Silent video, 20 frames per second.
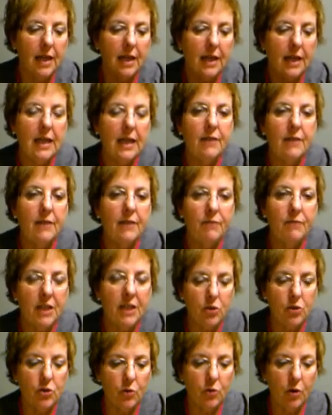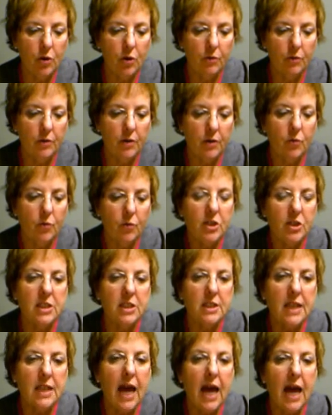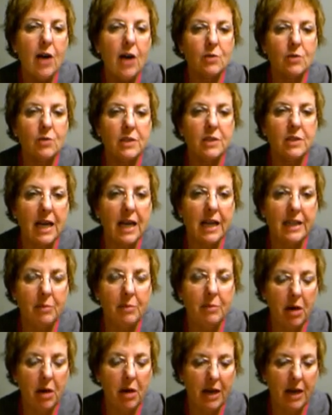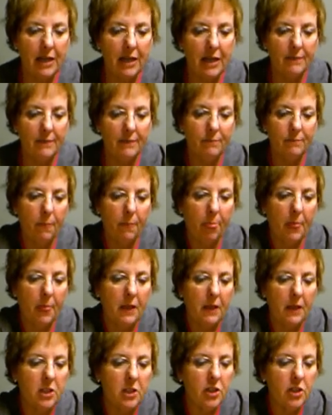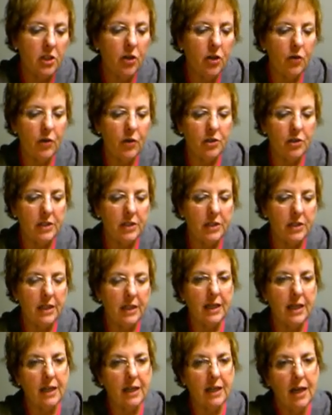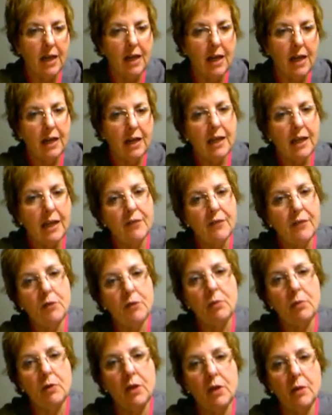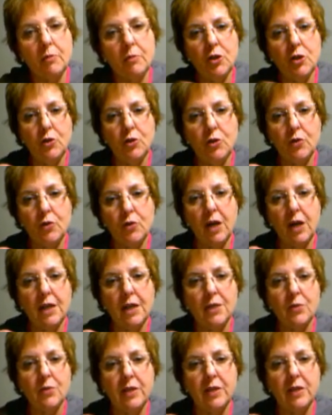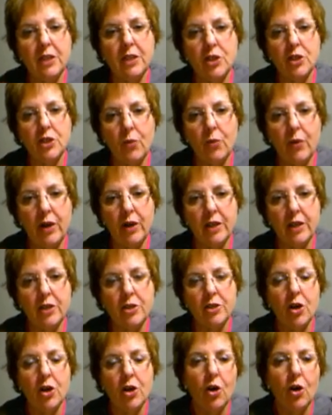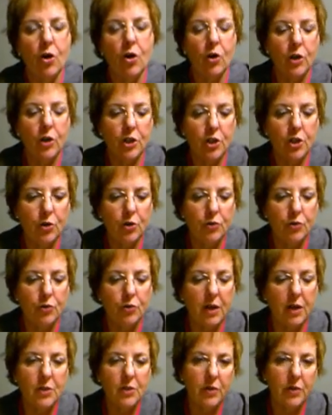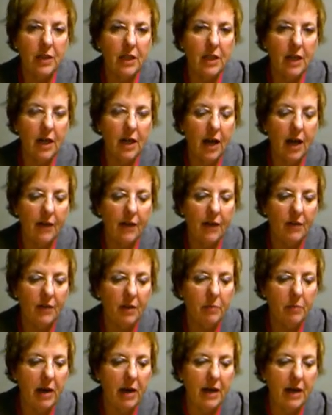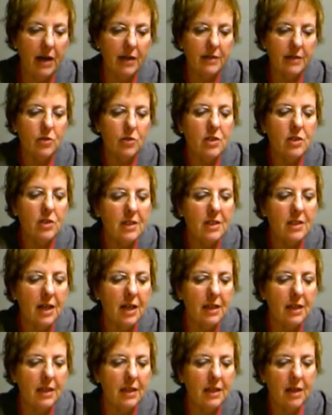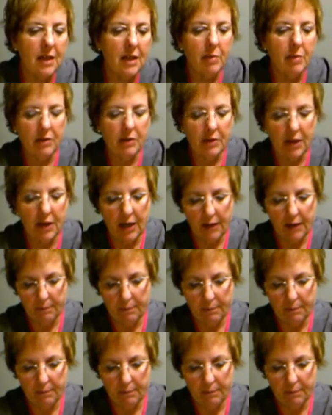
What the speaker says: in vitro, which is outside the body. Just so you understand that. Like if you pull up two drugs within a syringe or two drugs within an IV bag. So just kind of think about that.